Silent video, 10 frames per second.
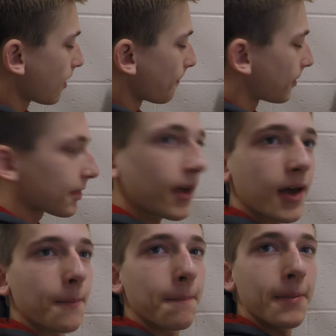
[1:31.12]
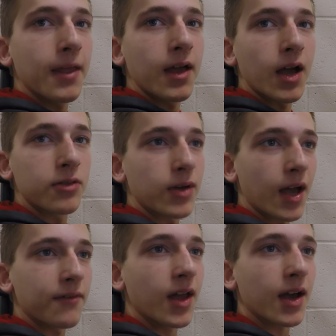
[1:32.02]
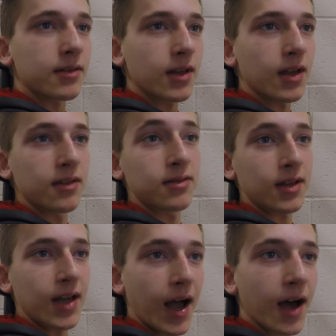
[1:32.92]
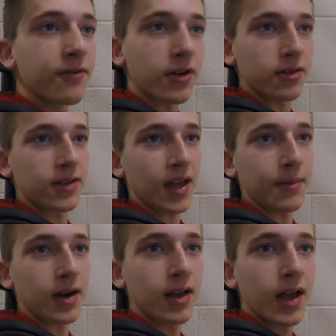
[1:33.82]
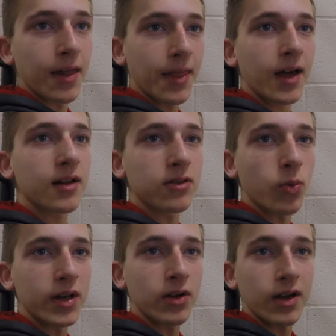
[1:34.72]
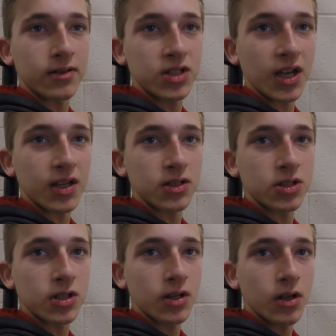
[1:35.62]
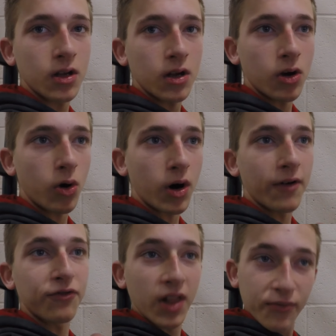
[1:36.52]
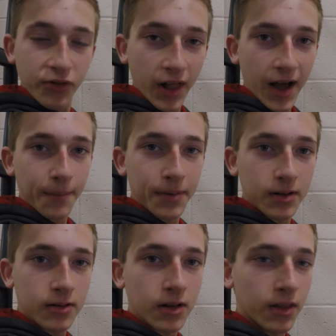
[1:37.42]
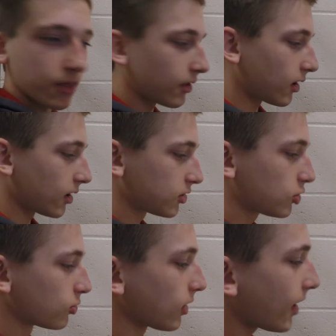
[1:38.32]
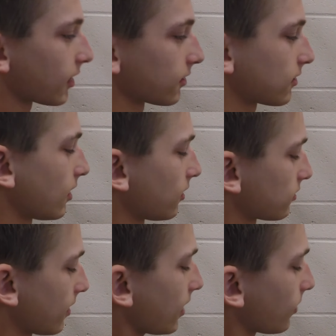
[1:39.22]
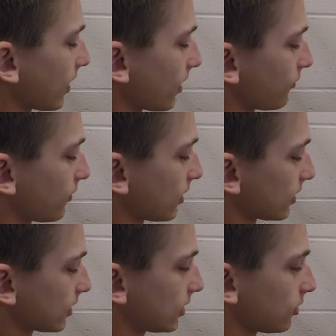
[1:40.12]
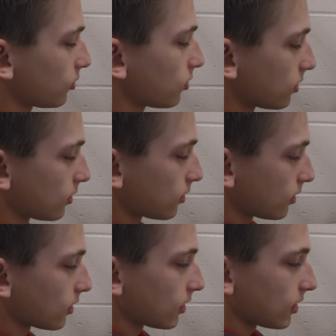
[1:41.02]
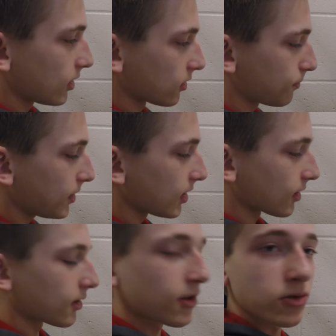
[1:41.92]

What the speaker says: But then, as we have next, is the converse statement, and that is when you exchange or flip-flop the two letters. So then we have Q is P.